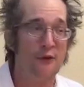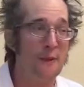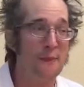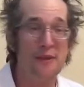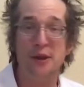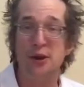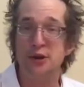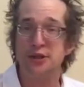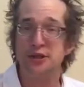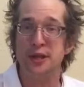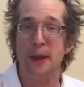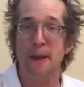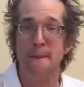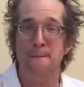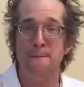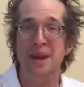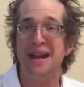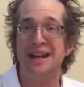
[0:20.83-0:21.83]
from those
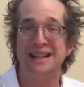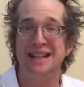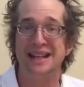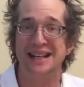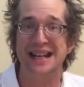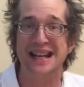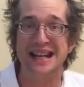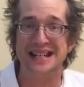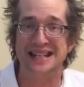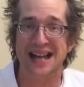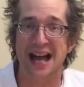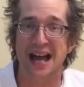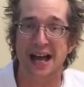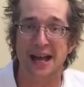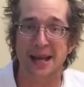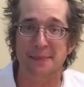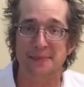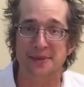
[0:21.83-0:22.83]
picnicking
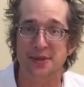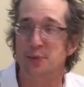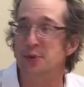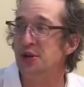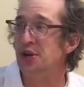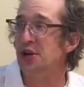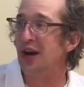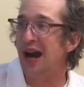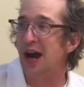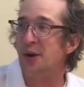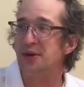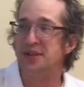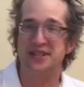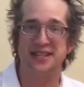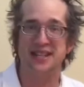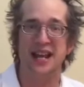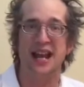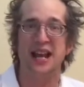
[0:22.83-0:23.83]
times when you're
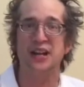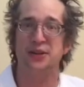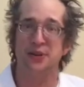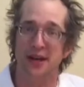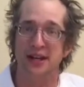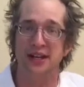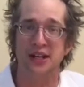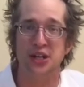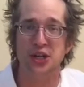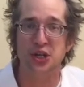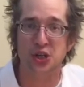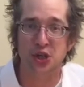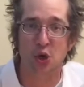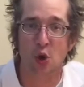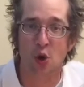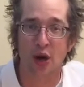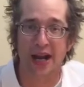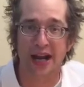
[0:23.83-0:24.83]
outside trying to
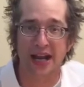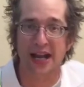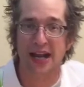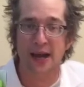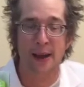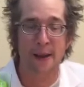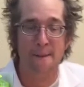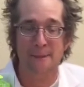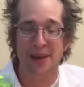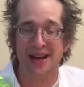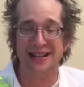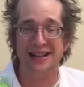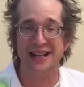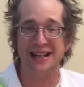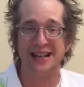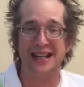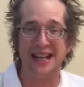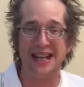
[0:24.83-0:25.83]
enjoy
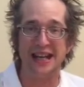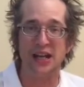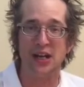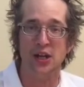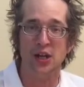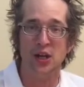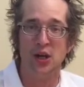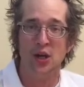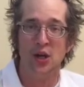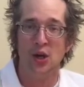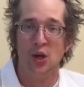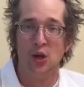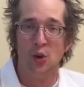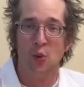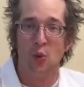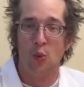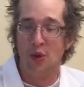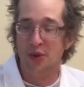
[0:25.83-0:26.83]
picnicking.
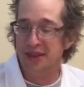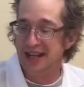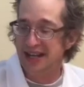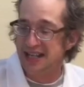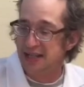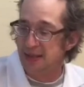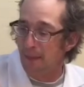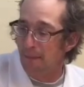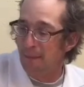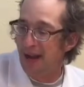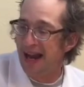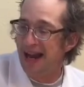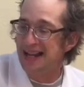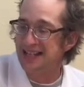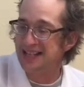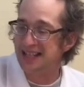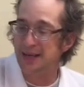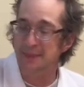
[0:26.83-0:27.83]
When these
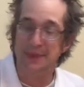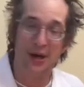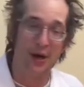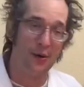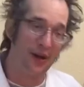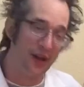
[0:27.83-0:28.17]
pests can be a